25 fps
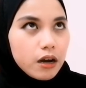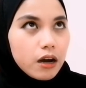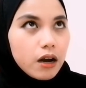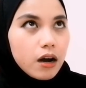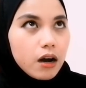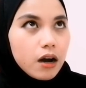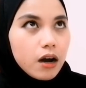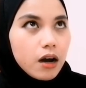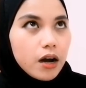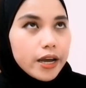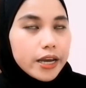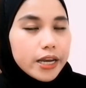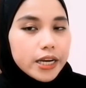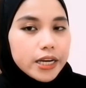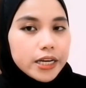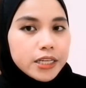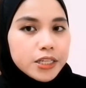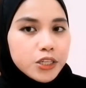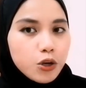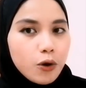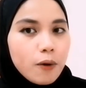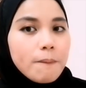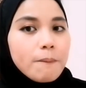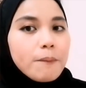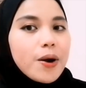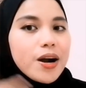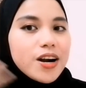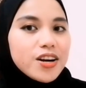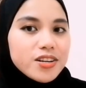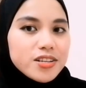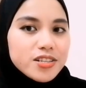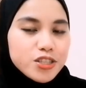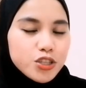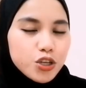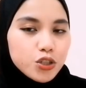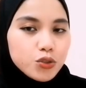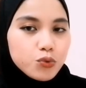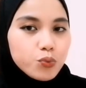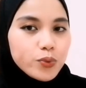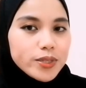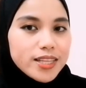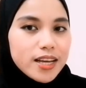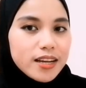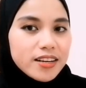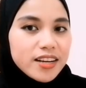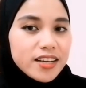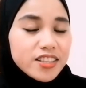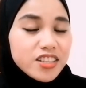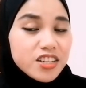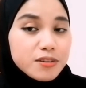uh, in comparison with
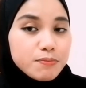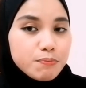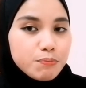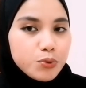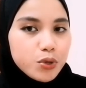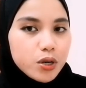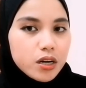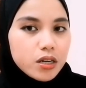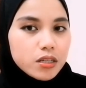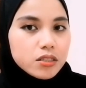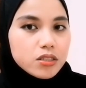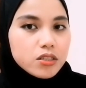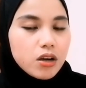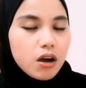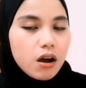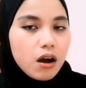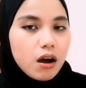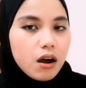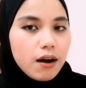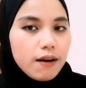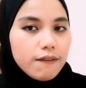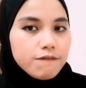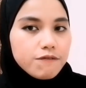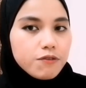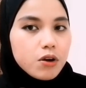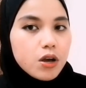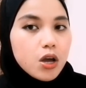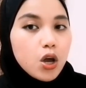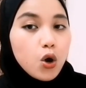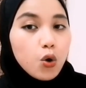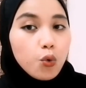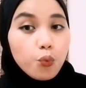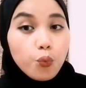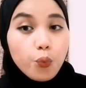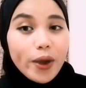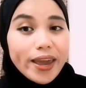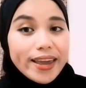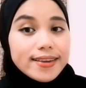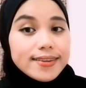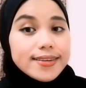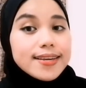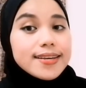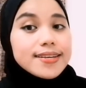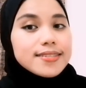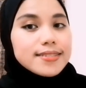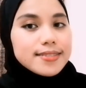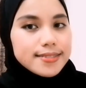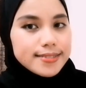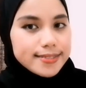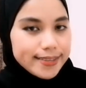another brand of
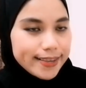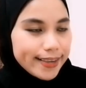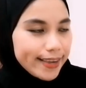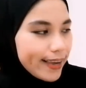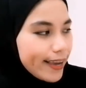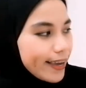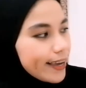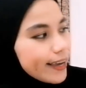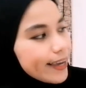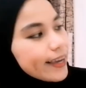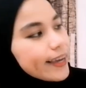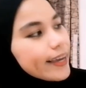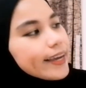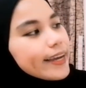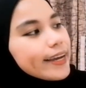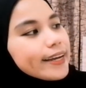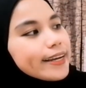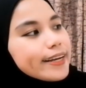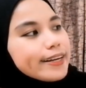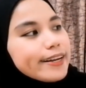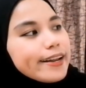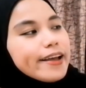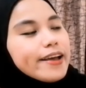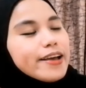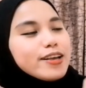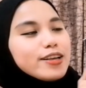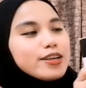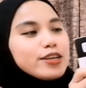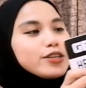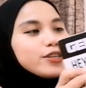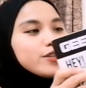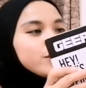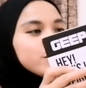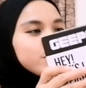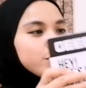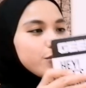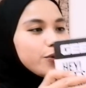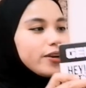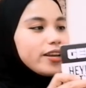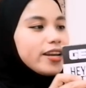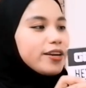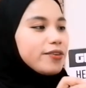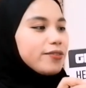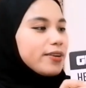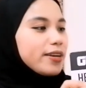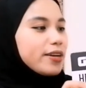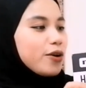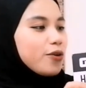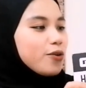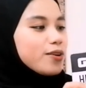weighing scale. So here
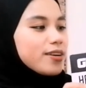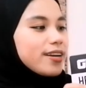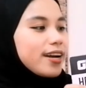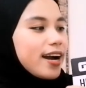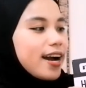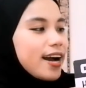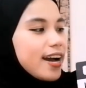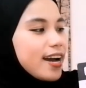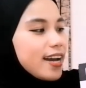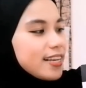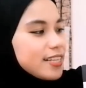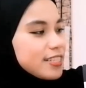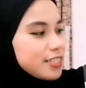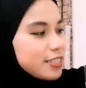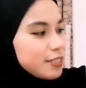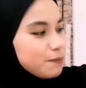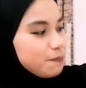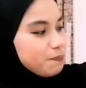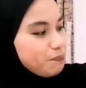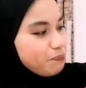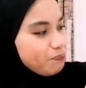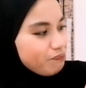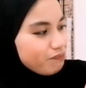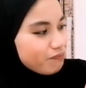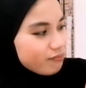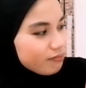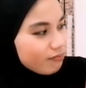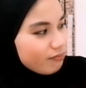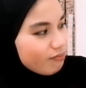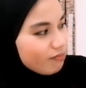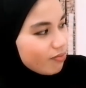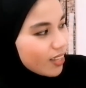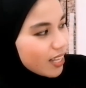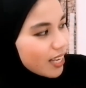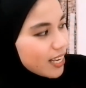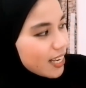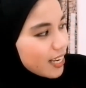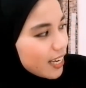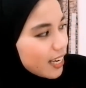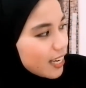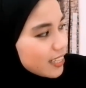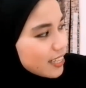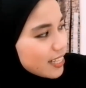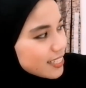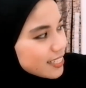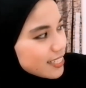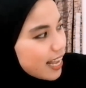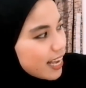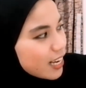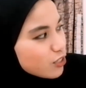we go guys. It
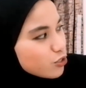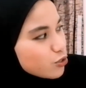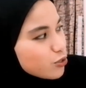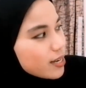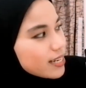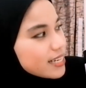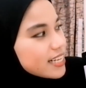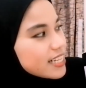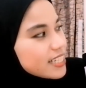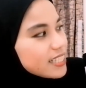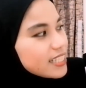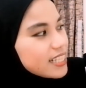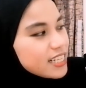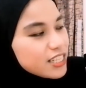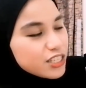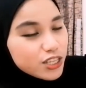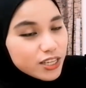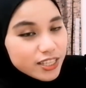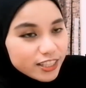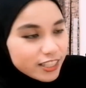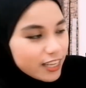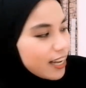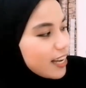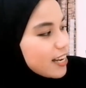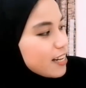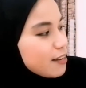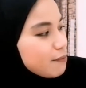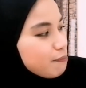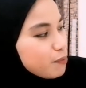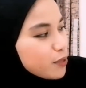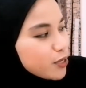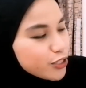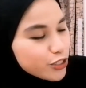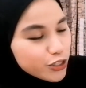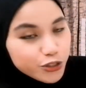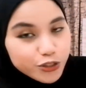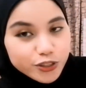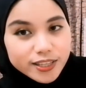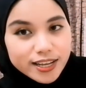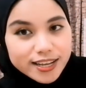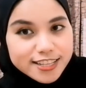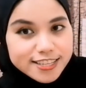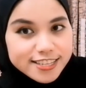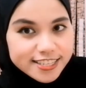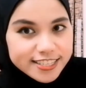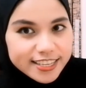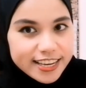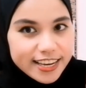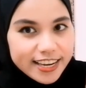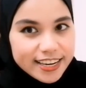is actually digital personal
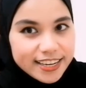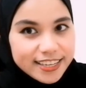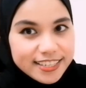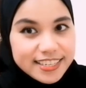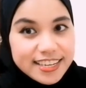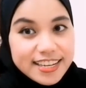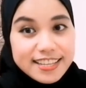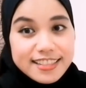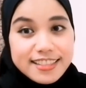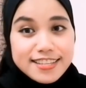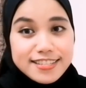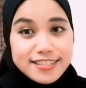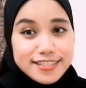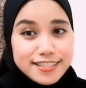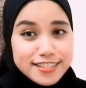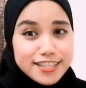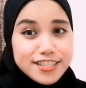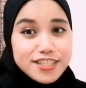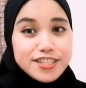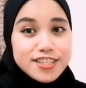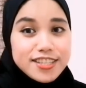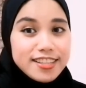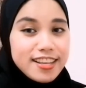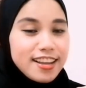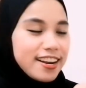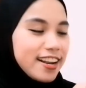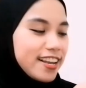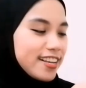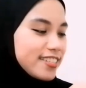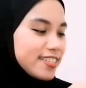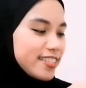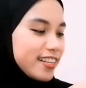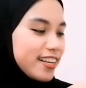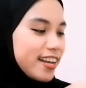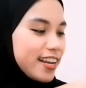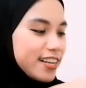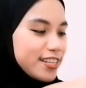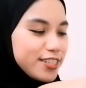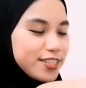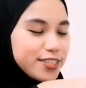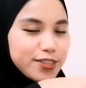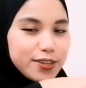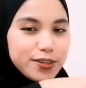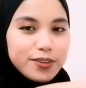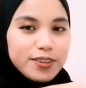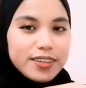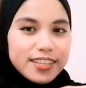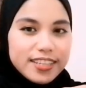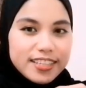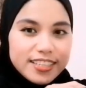scale. It is digitalized guys.
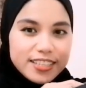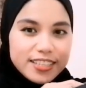So